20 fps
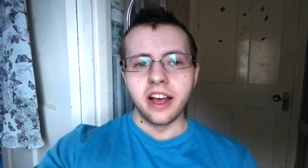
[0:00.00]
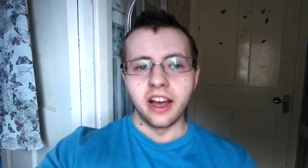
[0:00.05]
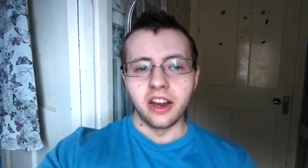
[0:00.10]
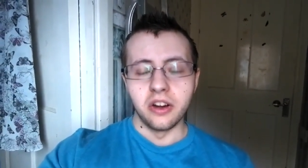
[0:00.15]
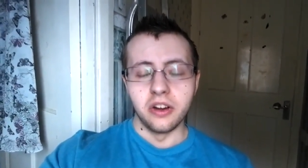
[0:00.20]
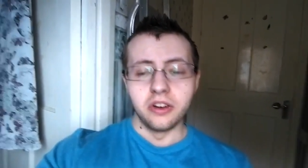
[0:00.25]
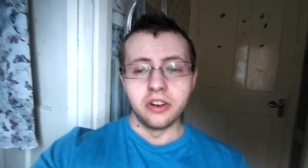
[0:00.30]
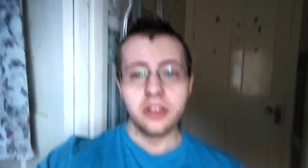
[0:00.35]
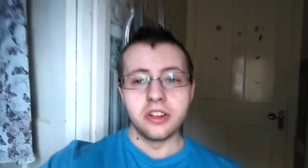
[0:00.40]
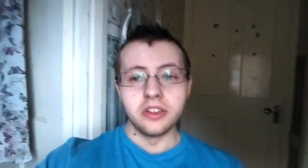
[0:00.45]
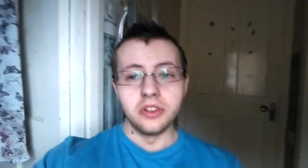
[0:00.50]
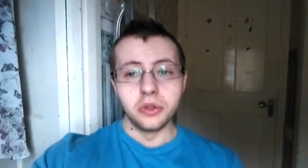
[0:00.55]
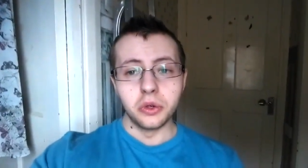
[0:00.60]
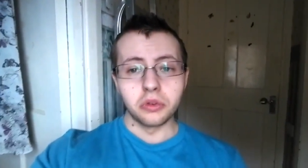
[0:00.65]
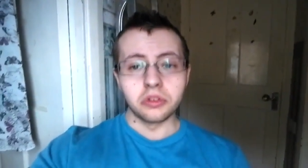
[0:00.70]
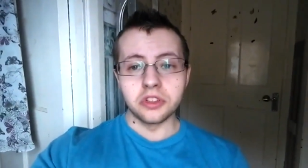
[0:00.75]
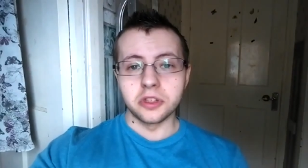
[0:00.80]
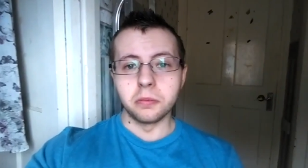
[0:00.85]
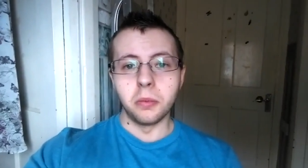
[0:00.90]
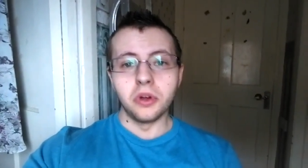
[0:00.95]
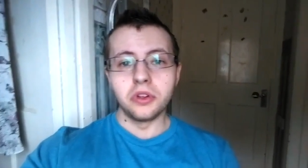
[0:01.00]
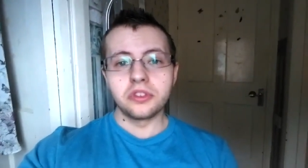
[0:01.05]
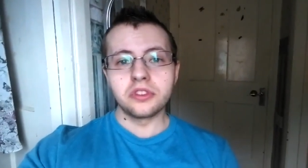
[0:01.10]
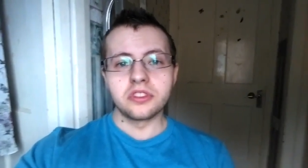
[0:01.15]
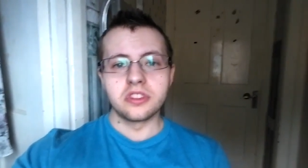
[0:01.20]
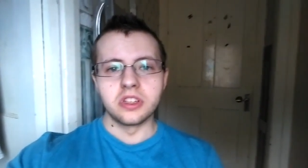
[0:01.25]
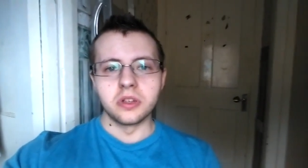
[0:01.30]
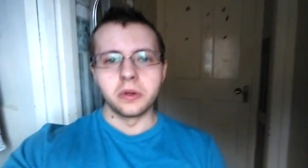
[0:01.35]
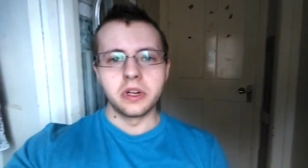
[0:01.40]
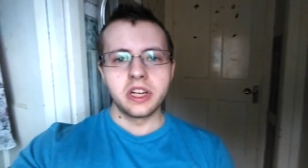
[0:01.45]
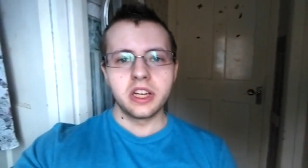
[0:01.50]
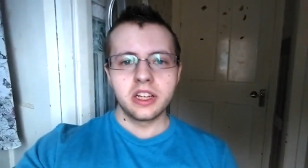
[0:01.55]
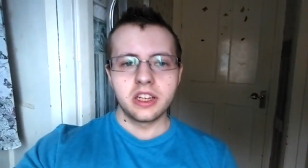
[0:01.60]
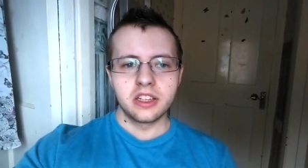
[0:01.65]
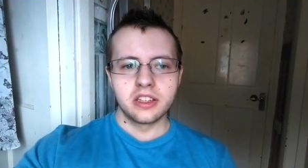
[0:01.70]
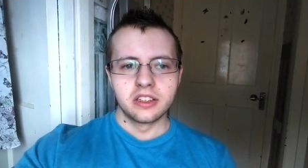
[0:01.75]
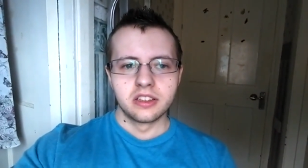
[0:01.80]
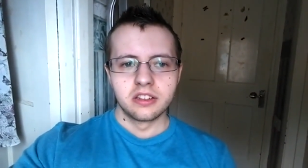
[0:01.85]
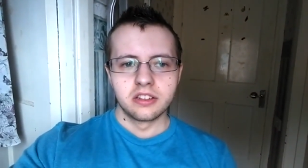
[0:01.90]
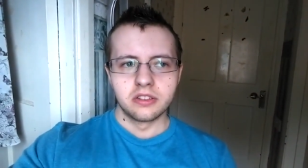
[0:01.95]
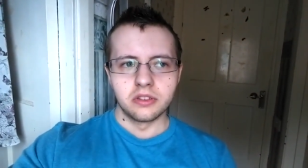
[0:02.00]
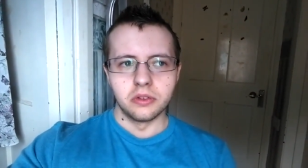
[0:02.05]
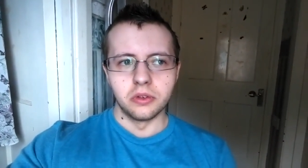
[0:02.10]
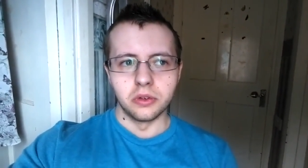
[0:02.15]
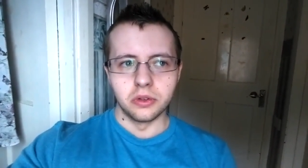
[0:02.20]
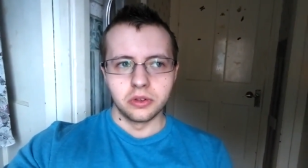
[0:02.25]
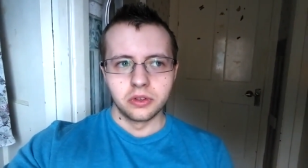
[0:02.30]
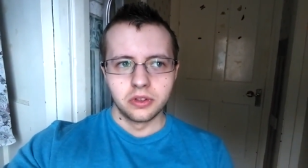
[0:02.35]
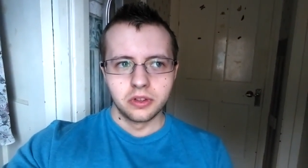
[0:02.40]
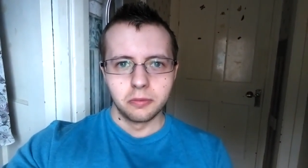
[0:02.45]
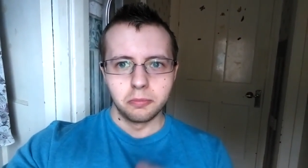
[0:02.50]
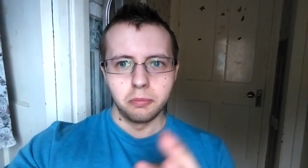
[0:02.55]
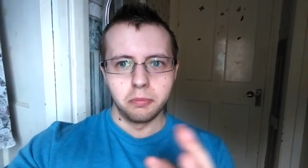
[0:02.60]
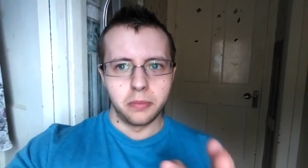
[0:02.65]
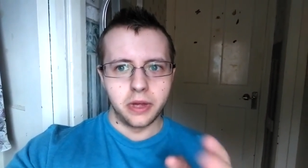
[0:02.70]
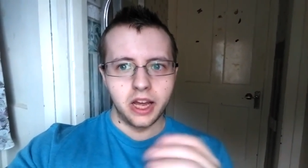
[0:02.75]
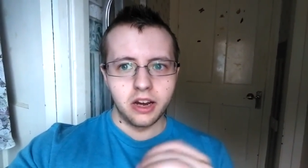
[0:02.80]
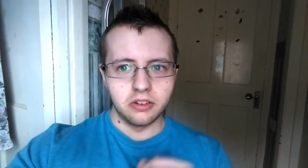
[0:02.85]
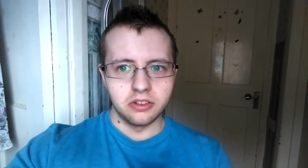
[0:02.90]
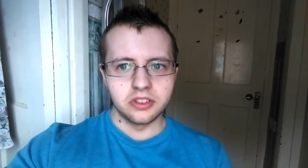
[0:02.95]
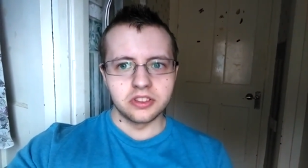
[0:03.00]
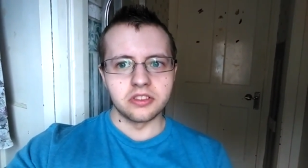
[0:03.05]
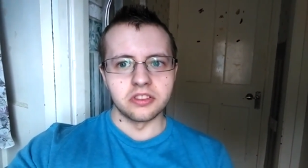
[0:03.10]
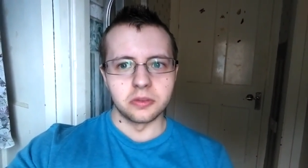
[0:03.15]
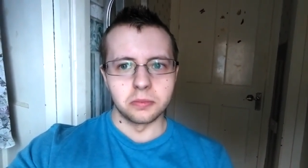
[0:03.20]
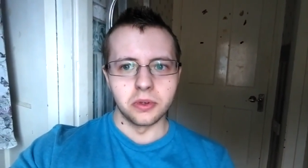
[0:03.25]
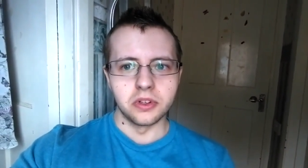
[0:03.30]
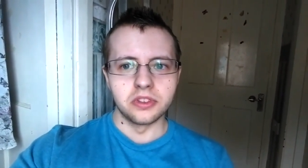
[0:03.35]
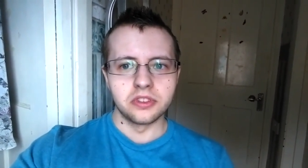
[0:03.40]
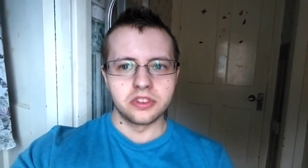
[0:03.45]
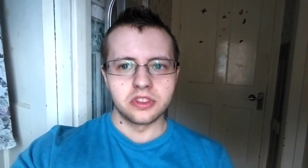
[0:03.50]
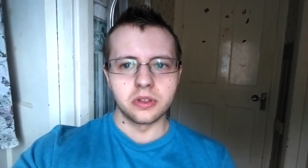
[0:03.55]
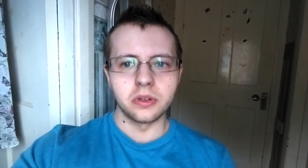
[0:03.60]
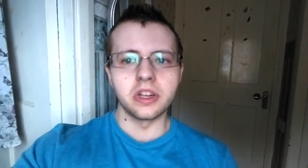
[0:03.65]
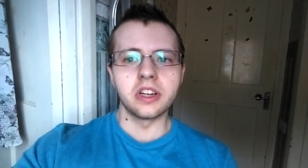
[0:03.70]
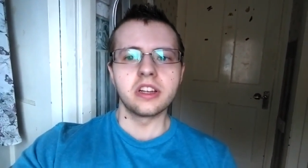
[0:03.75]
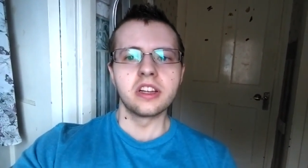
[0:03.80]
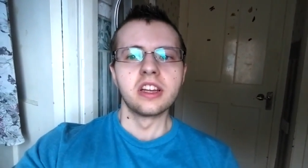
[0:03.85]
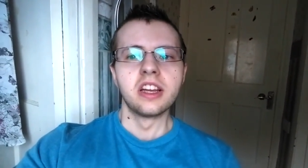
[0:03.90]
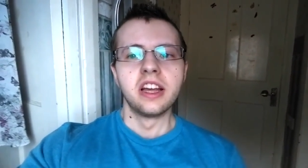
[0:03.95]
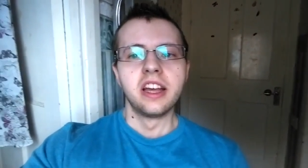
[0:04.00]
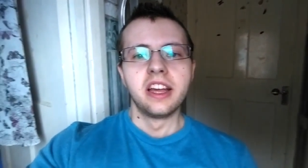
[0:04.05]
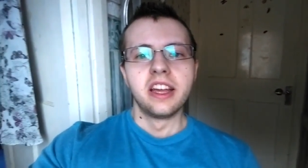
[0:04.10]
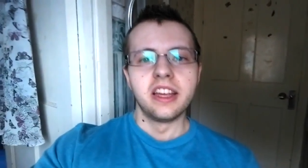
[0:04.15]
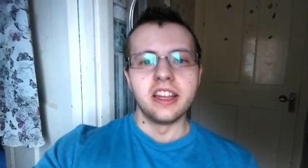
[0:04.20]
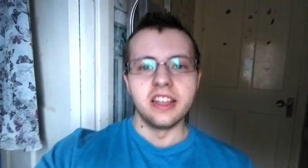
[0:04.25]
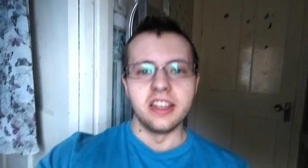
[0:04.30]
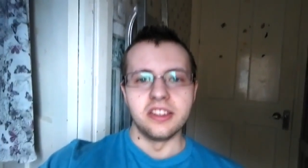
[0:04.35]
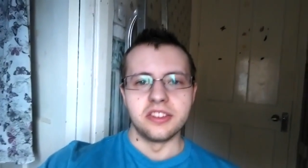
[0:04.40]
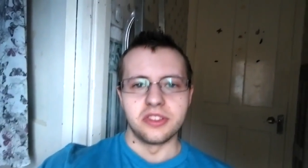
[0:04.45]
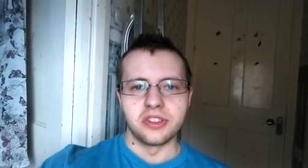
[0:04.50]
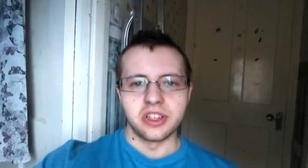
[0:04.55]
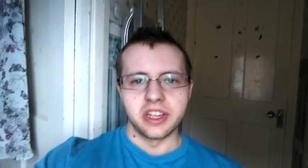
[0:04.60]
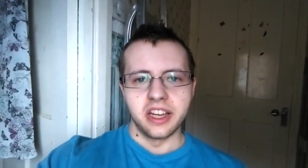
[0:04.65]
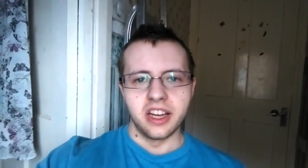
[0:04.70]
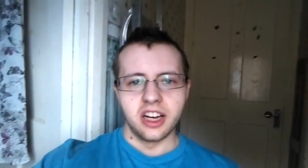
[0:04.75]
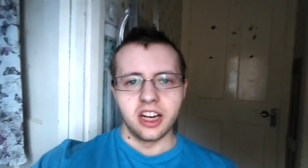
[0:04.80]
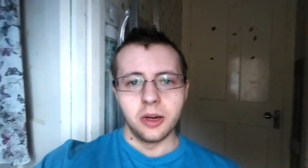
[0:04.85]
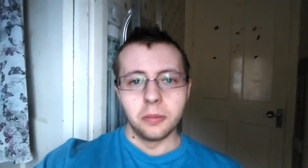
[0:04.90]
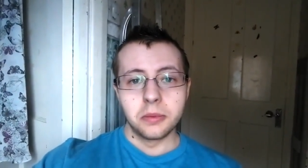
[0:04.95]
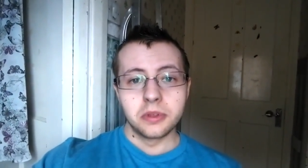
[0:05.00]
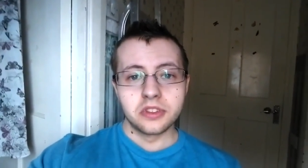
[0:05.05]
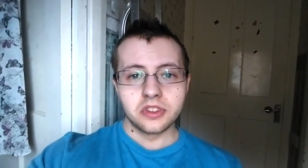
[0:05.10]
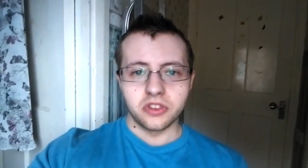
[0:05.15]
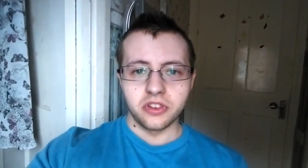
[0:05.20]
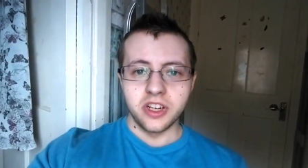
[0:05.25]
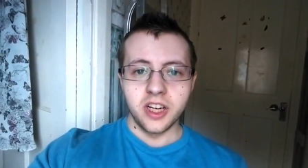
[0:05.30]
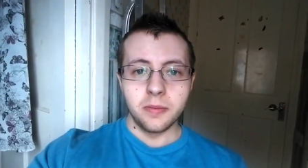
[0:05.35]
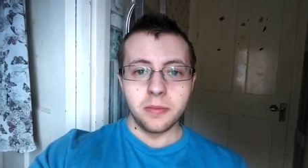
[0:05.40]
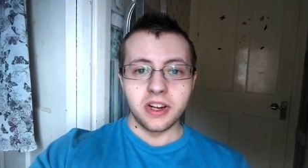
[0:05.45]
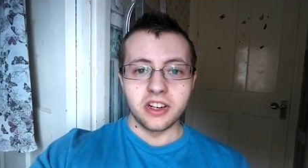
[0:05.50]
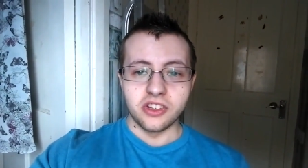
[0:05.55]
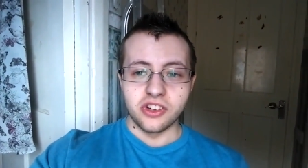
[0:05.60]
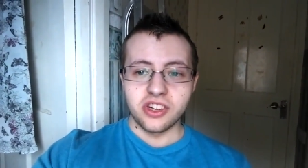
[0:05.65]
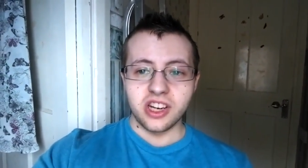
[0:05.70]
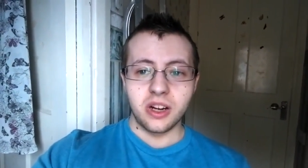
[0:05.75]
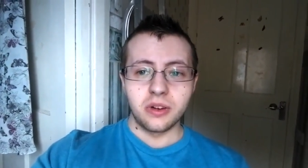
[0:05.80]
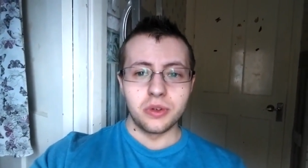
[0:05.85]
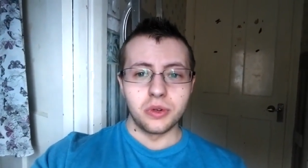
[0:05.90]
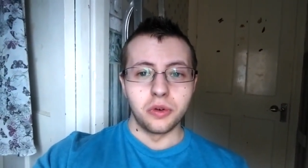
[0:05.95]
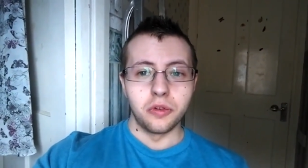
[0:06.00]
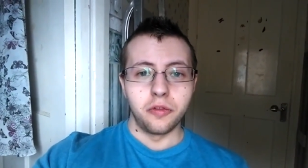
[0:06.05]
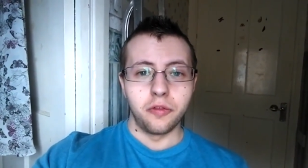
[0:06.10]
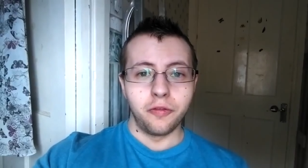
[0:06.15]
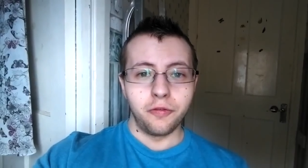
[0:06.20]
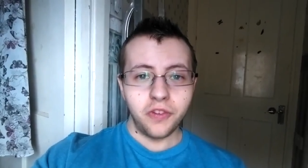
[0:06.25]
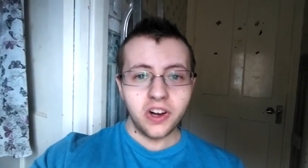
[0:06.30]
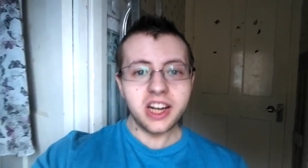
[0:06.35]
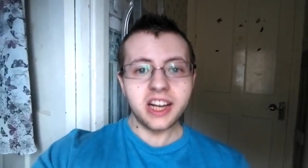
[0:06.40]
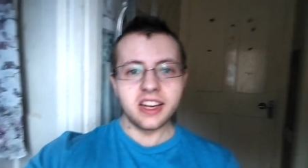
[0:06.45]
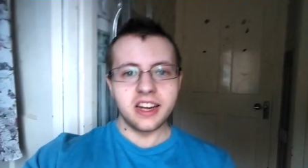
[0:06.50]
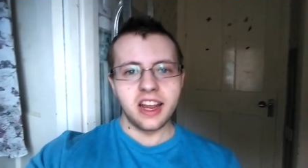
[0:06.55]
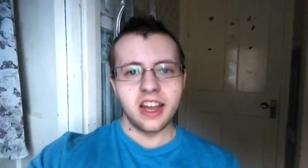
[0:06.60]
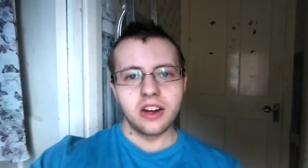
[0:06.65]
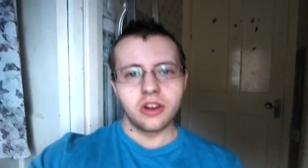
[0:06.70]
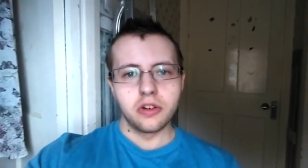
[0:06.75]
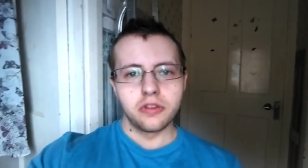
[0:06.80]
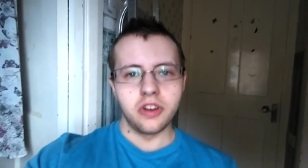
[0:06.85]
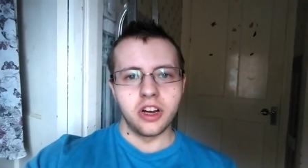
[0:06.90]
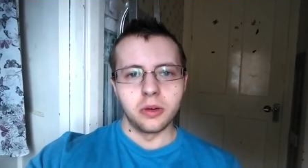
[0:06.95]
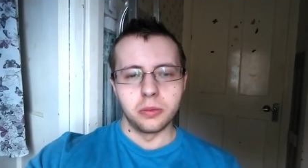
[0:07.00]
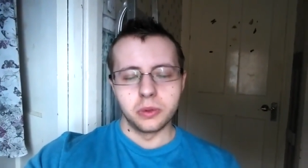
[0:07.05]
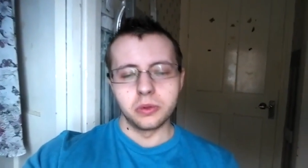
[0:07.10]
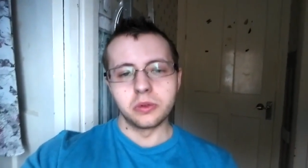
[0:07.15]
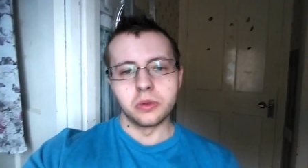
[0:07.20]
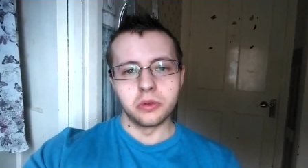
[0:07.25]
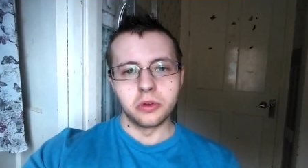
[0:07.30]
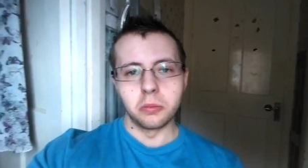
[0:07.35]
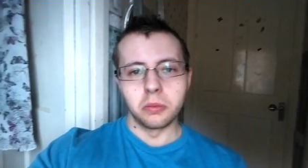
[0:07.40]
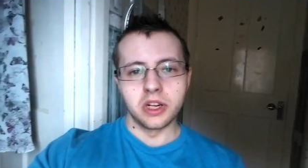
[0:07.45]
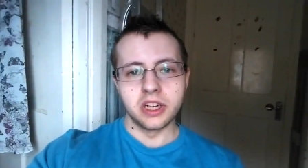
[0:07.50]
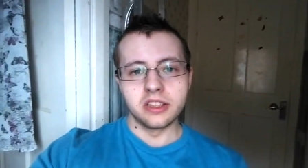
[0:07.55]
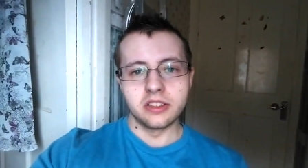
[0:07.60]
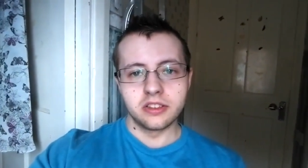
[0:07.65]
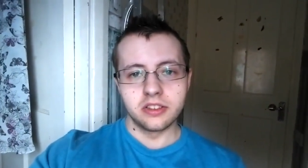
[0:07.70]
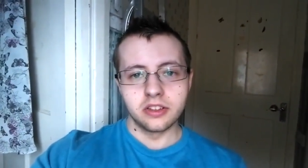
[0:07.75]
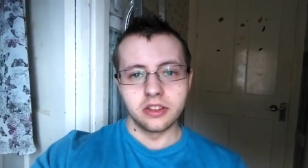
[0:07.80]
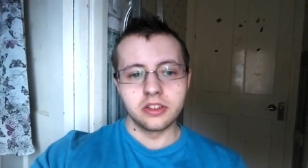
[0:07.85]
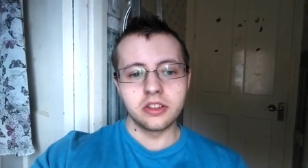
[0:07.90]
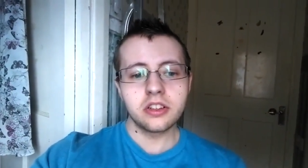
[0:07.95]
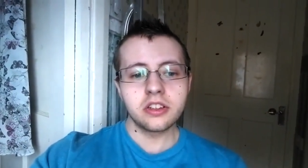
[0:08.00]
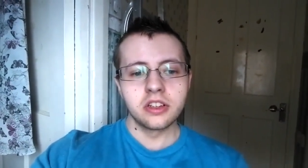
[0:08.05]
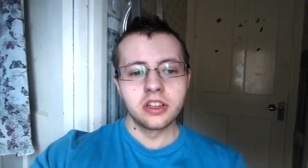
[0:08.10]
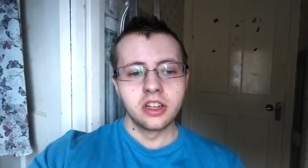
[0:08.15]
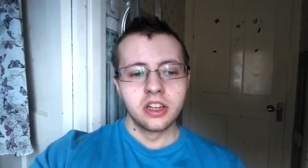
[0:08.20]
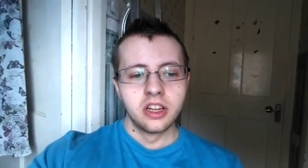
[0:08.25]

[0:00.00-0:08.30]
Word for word: and your response to it, or parents' response to it, is to get up, scream, and shout your fucking head off, I will call the police soon.